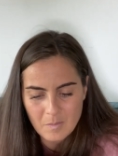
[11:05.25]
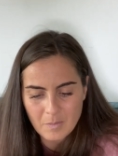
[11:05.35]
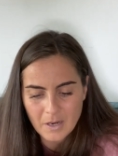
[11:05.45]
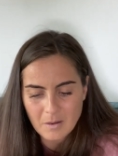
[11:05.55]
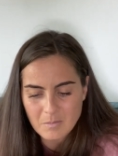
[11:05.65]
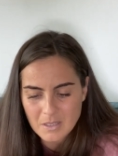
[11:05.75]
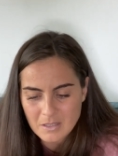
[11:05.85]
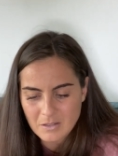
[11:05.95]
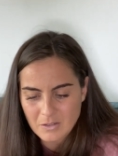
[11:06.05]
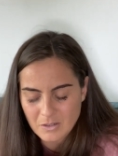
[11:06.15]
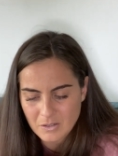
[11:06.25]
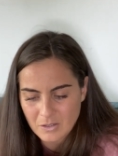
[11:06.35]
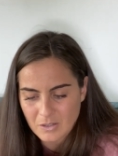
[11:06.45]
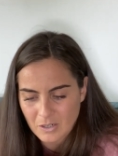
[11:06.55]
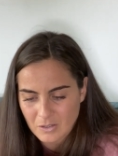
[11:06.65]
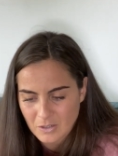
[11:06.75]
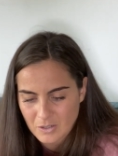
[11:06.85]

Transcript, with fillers: but I misunderstood Dr.